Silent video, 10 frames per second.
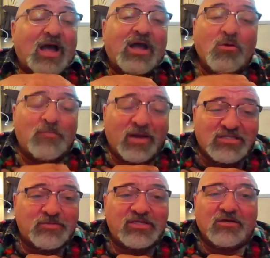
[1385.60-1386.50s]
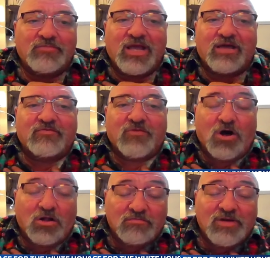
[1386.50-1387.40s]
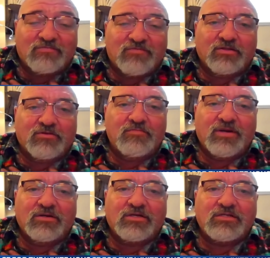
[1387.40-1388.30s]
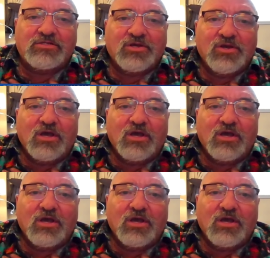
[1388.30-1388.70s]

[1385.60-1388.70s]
I hope I speak on behalf of all of my fellow Americans.